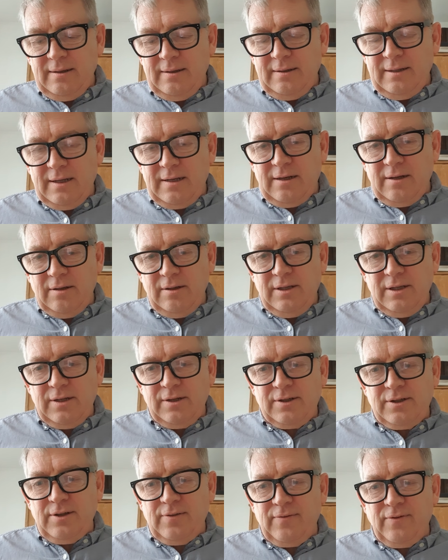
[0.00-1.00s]
the you know,
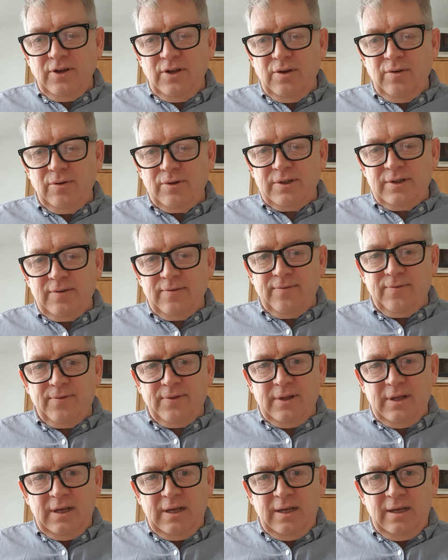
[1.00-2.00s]
so the use of
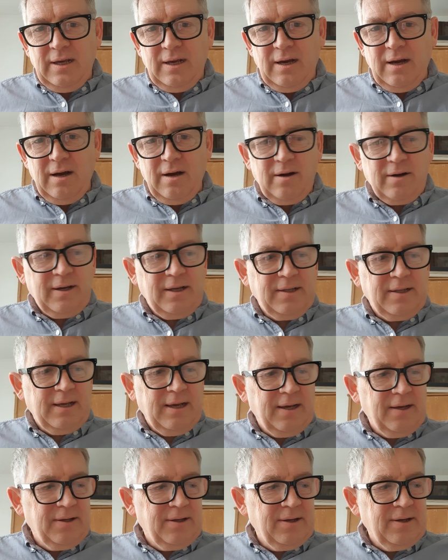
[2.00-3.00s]
the
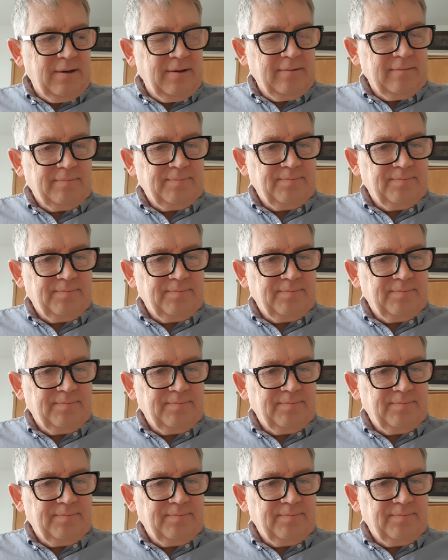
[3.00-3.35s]
architecture.